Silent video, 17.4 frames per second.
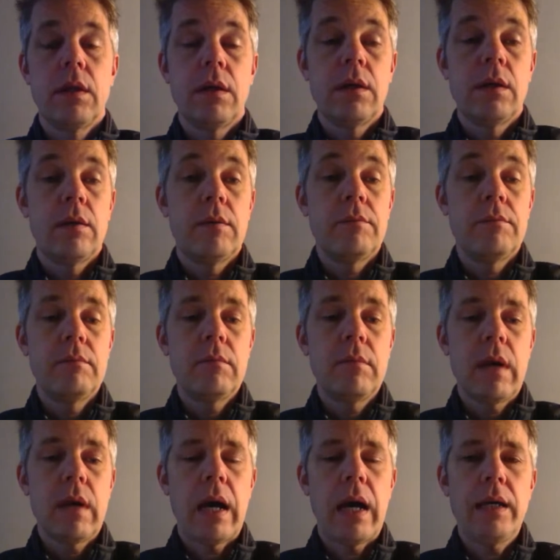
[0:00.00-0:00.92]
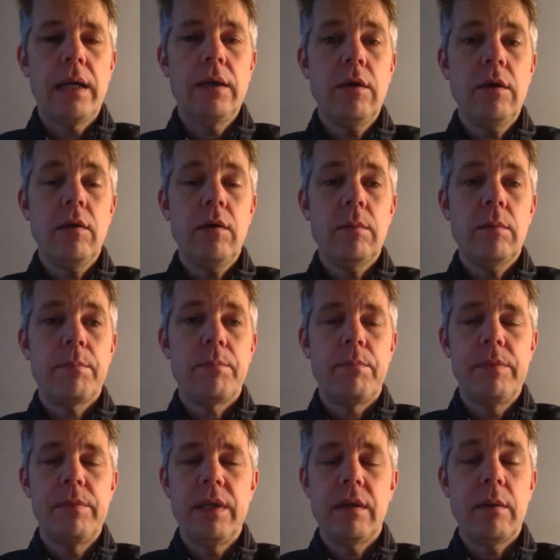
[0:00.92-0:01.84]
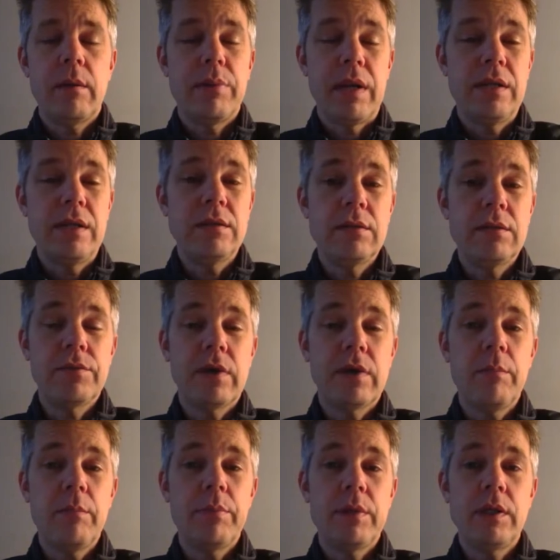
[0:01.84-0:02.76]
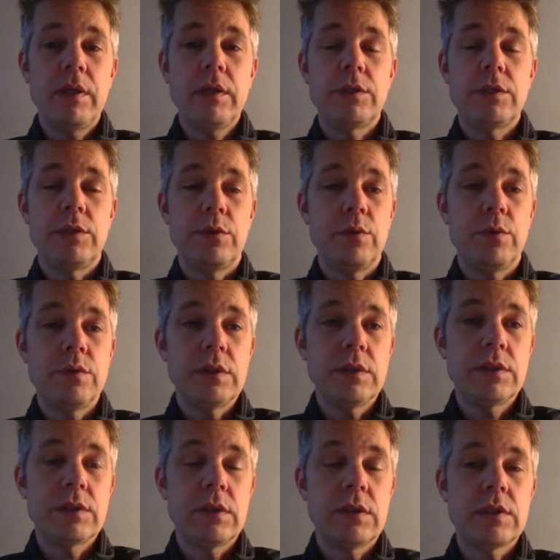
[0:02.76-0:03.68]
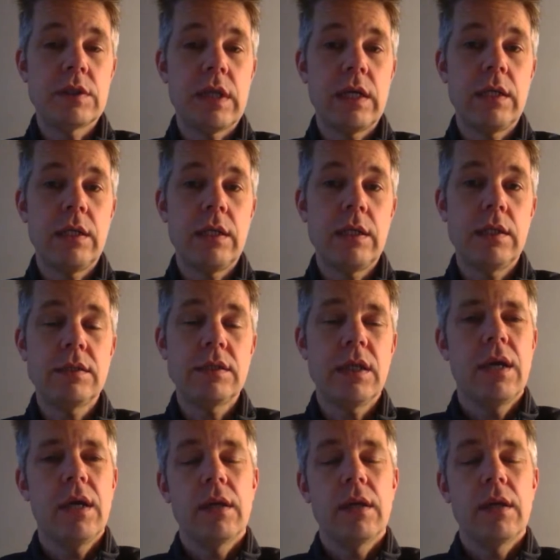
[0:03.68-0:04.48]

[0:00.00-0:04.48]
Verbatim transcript: I know there are plenty of companies using such ideas.